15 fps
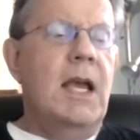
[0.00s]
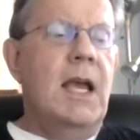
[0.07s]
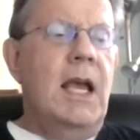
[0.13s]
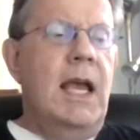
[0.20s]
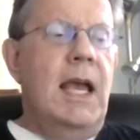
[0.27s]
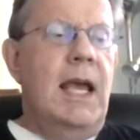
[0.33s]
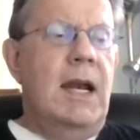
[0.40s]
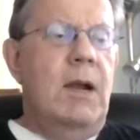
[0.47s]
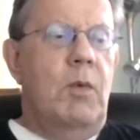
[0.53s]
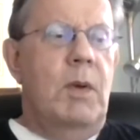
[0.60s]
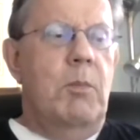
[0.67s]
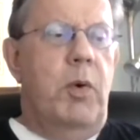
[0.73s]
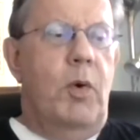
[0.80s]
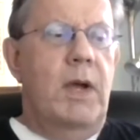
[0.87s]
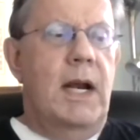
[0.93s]
And at
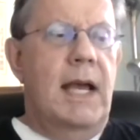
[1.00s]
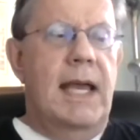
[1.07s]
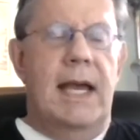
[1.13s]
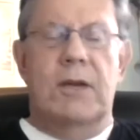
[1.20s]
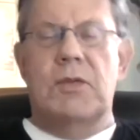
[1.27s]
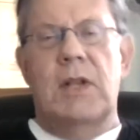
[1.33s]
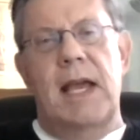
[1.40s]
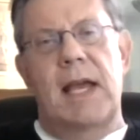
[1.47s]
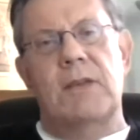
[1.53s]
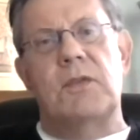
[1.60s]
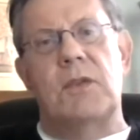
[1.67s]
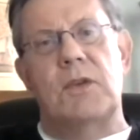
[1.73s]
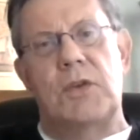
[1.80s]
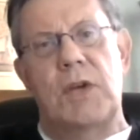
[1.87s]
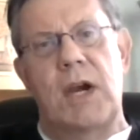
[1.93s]
one point, I actually asked
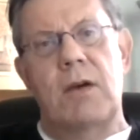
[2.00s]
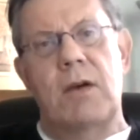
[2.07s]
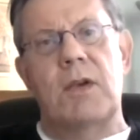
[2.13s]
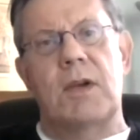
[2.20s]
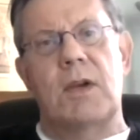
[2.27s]
the chair of the